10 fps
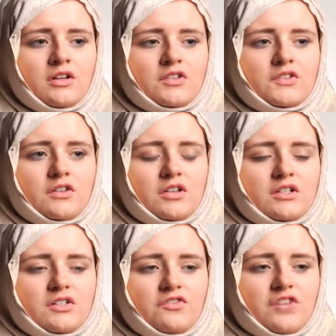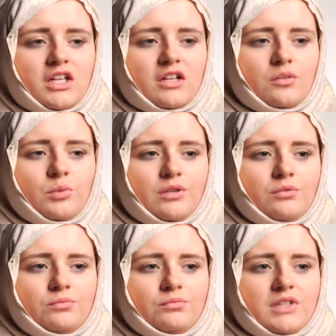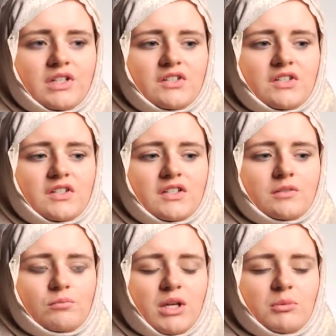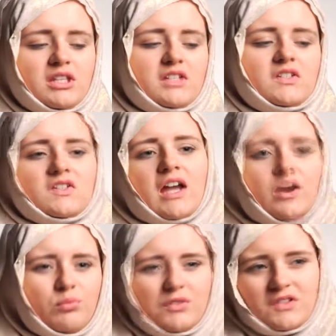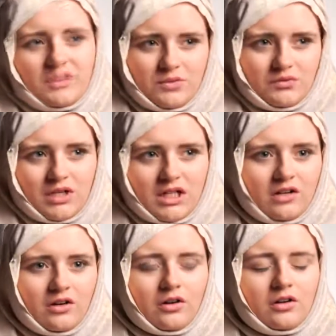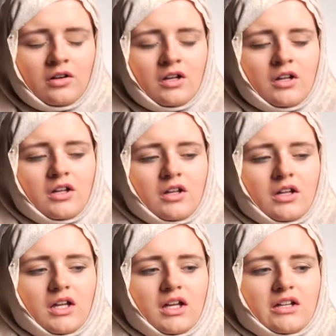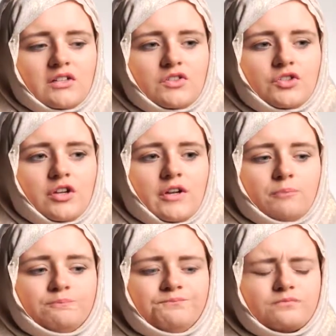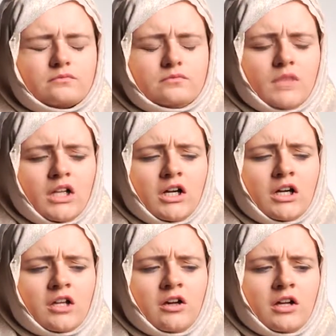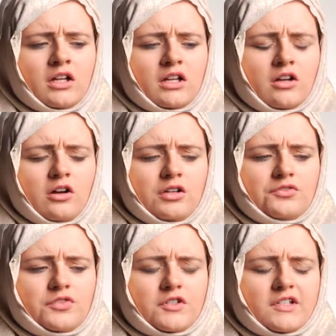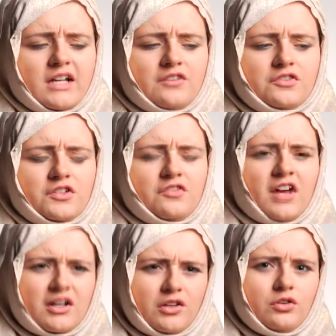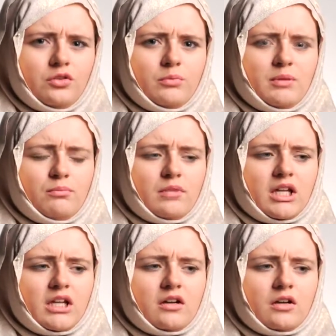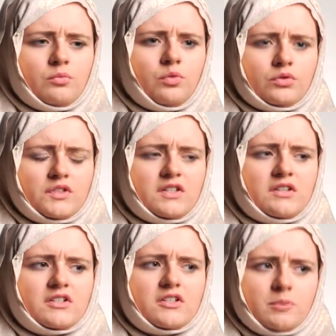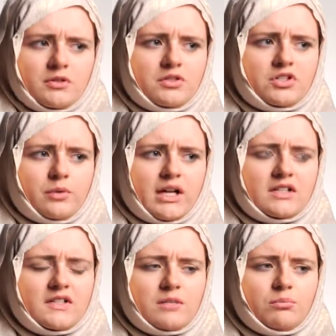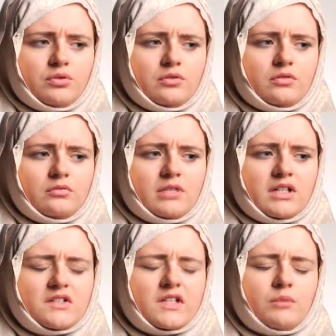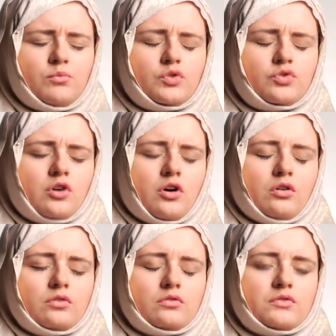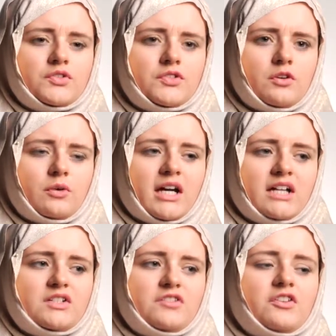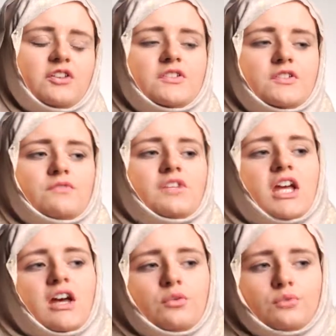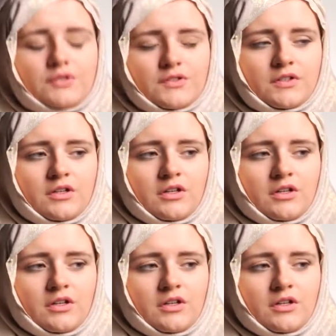I started to think, well, this is how Muslims really are. And it kind of just left a vacuum in me. I wanted this spirituality, but Islam was gone, so I had to find something else.